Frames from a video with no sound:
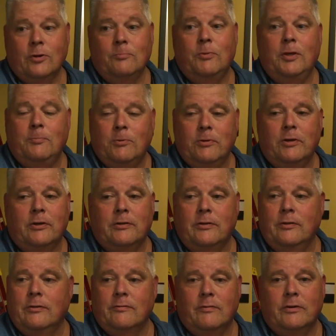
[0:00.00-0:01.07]
good people here at the
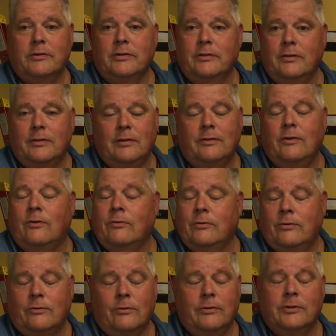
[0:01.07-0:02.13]
university that don't
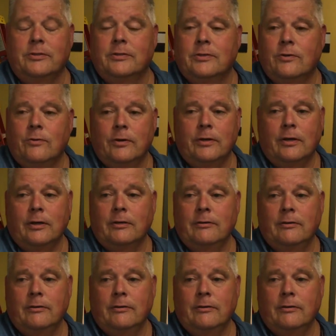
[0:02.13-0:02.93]
know this is going on.